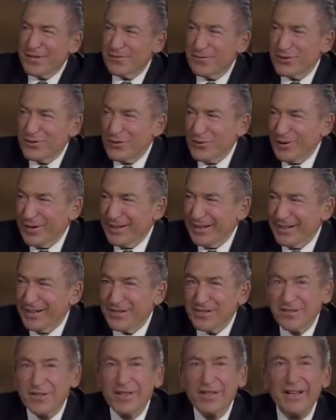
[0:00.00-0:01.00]
for joining
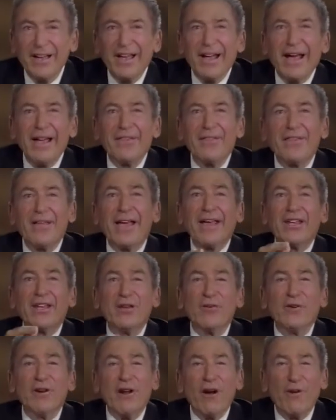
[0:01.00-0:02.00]
us, and thank
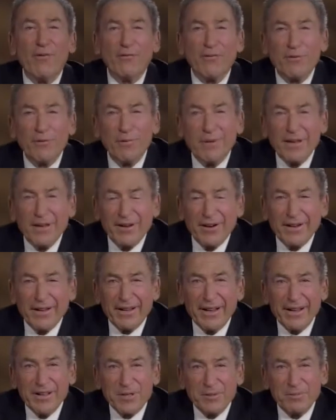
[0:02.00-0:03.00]
you at home for being our
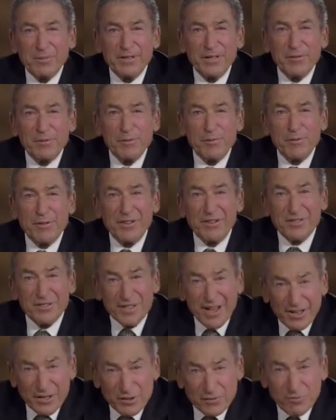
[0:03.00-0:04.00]
guest. Please be with us
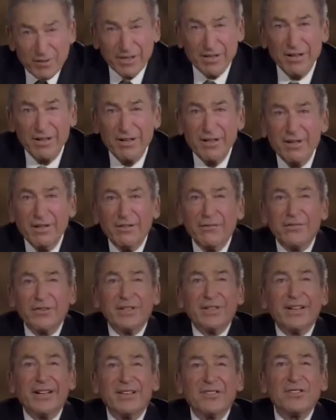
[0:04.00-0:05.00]
next week for
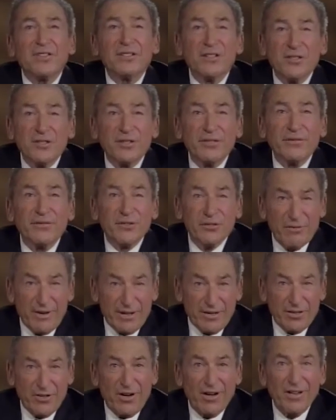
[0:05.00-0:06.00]
the next edition of
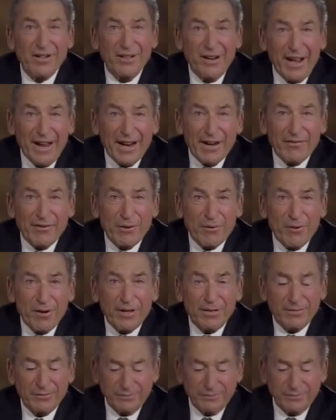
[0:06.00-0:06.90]
Straight Talk. Good night, everyone.